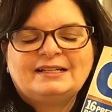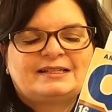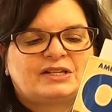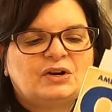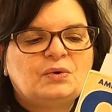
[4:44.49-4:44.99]

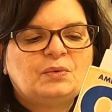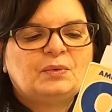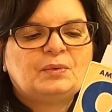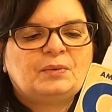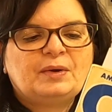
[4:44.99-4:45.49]
So
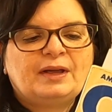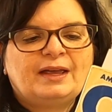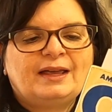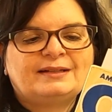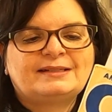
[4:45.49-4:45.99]

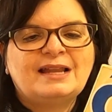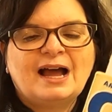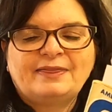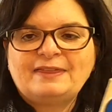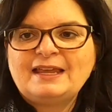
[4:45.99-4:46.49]
it's
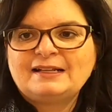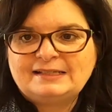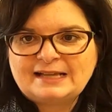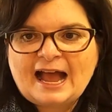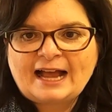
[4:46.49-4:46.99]
not the
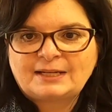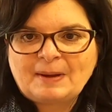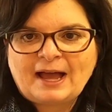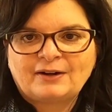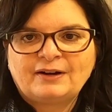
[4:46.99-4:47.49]
exact
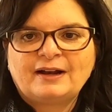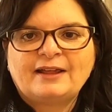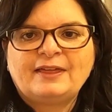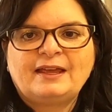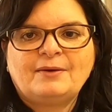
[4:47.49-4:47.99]
pattern, and
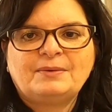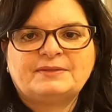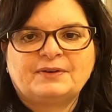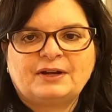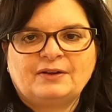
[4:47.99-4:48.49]
I think it
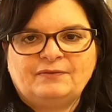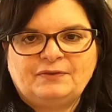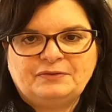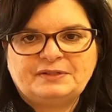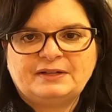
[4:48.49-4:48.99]
was very
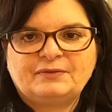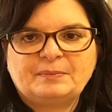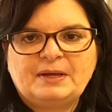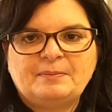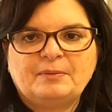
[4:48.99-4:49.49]
confusing for
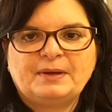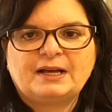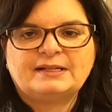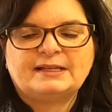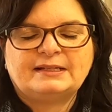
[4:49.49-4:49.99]
people
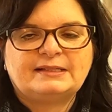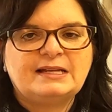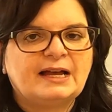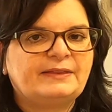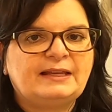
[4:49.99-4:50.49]
because it's
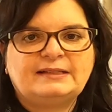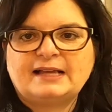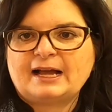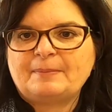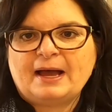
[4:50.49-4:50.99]
not the
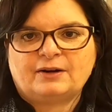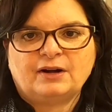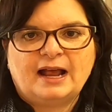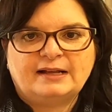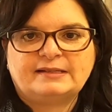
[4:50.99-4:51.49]
exact
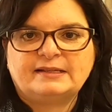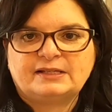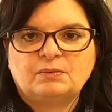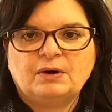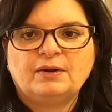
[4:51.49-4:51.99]
pattern as this
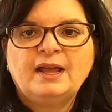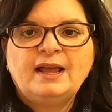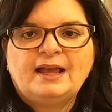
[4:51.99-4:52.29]
quilt.